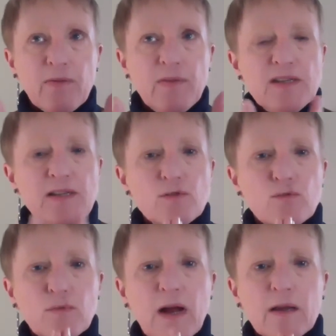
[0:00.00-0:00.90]
This is
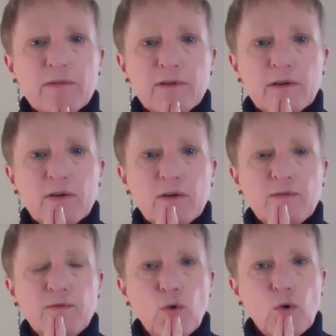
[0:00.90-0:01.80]
relevant
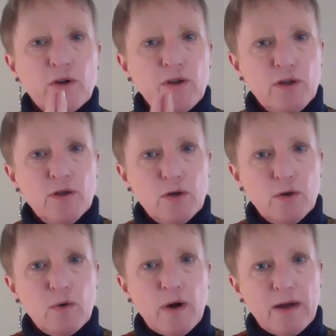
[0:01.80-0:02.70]
for
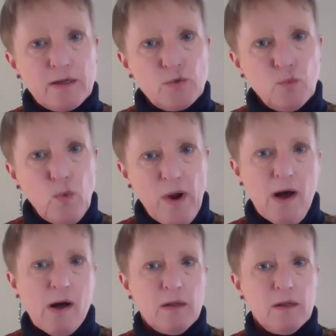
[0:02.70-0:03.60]
you as
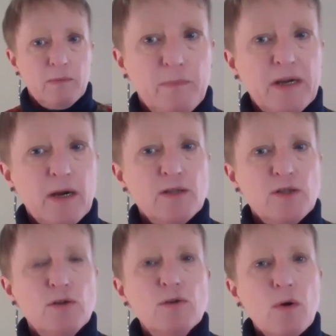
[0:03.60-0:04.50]
well, because
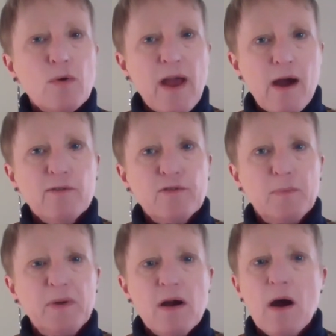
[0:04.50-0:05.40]
you don't have to
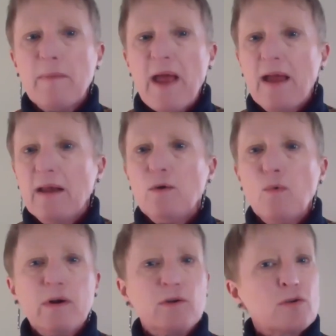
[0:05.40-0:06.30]
become
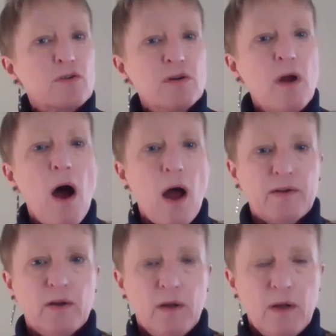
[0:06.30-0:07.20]
anyone you're not
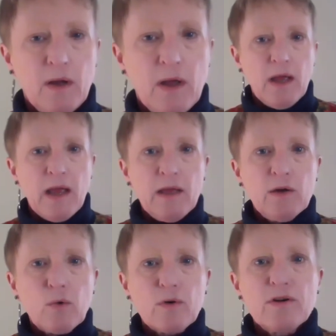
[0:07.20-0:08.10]
in
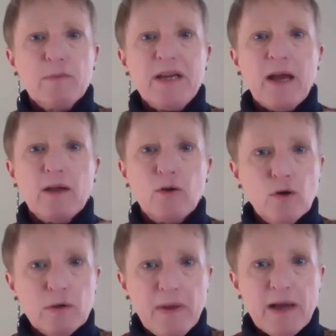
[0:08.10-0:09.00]
order to be a
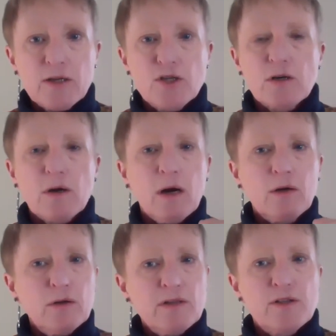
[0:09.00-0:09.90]
good manager, a
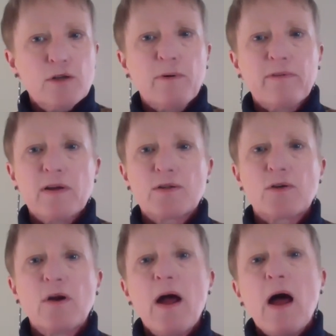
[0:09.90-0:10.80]
good
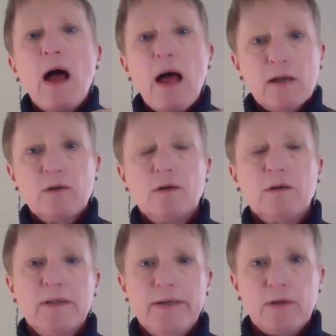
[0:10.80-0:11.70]
supervisor, and a good
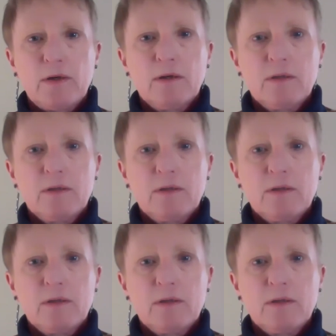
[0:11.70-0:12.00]
leader.